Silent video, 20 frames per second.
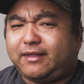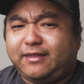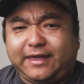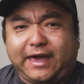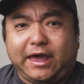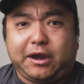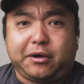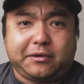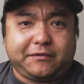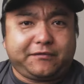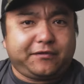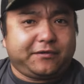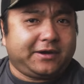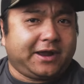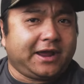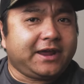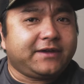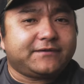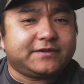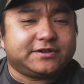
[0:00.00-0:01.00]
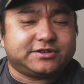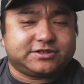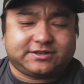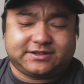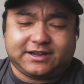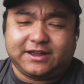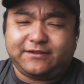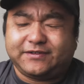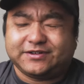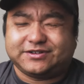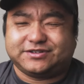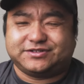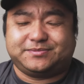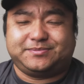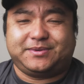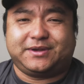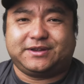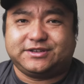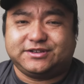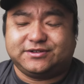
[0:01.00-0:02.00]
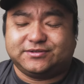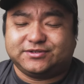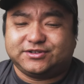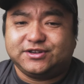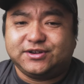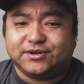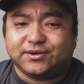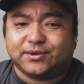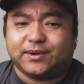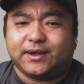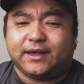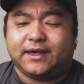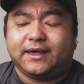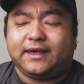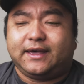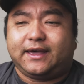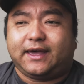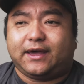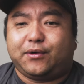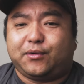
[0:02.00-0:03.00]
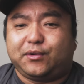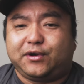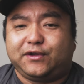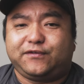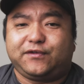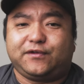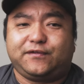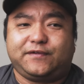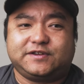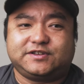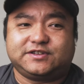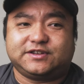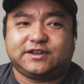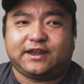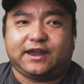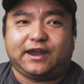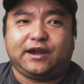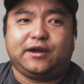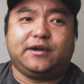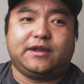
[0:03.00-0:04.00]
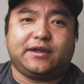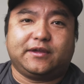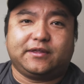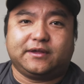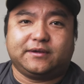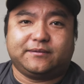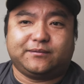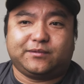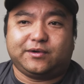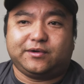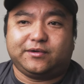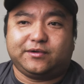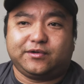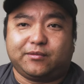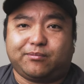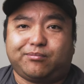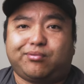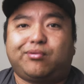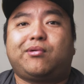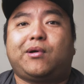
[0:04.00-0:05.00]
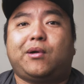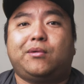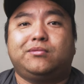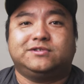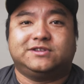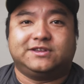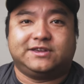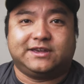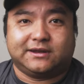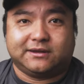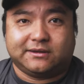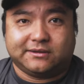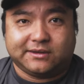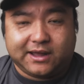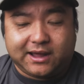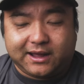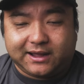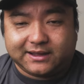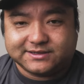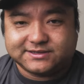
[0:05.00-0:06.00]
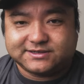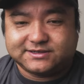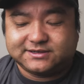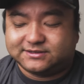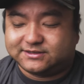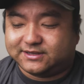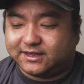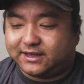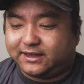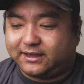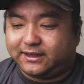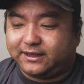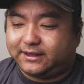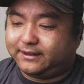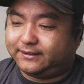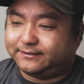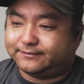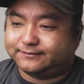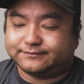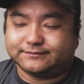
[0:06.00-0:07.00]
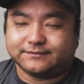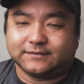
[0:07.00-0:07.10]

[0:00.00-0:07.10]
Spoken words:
that, or if you're night fishing is a big deal too. Or if you're fishing in an area that where you're prone to getting lost, say,